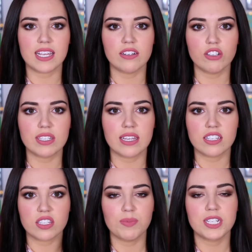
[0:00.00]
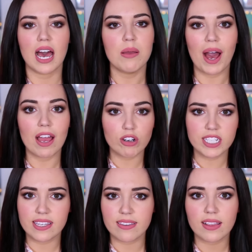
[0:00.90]
sandals in the summertime. I
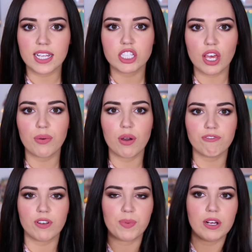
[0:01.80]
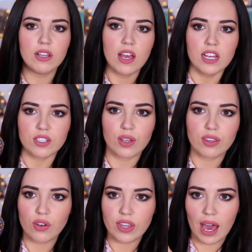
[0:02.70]
honestly think they're so comfortable. So I
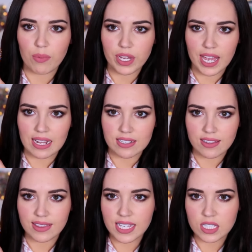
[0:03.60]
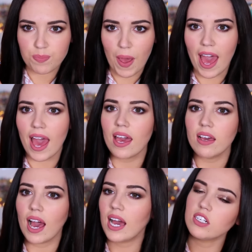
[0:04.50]
thought that I would get this pair
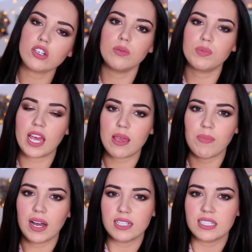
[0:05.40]
and update my